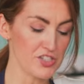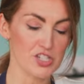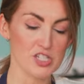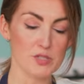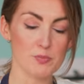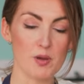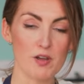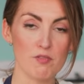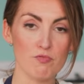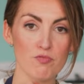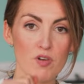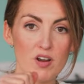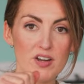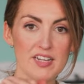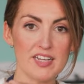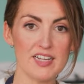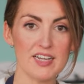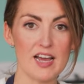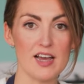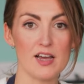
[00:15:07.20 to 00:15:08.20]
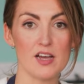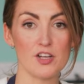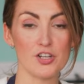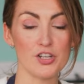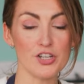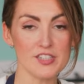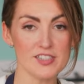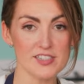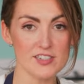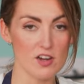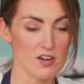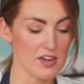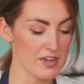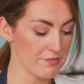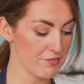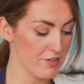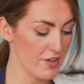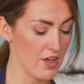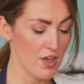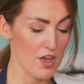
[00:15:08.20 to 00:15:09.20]
just by running a cook's
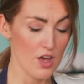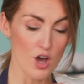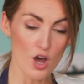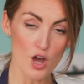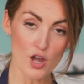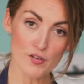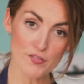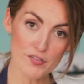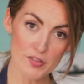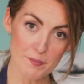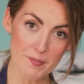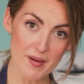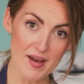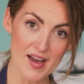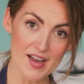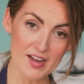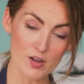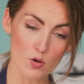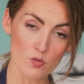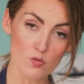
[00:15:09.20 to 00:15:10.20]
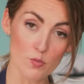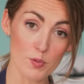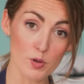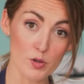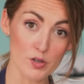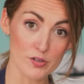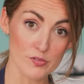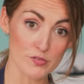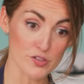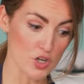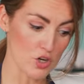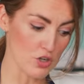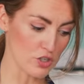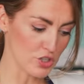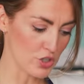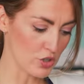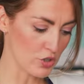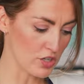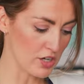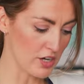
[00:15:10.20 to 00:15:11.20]
knife over the back of a block of dark
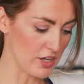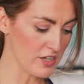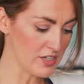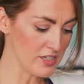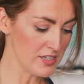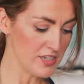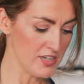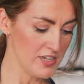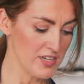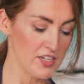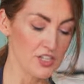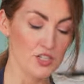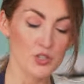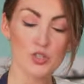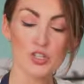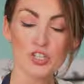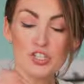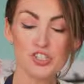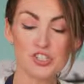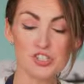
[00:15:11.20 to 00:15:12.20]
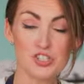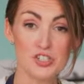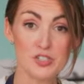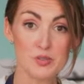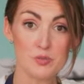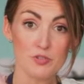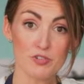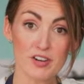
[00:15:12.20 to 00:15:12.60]
chocolate. You could just use some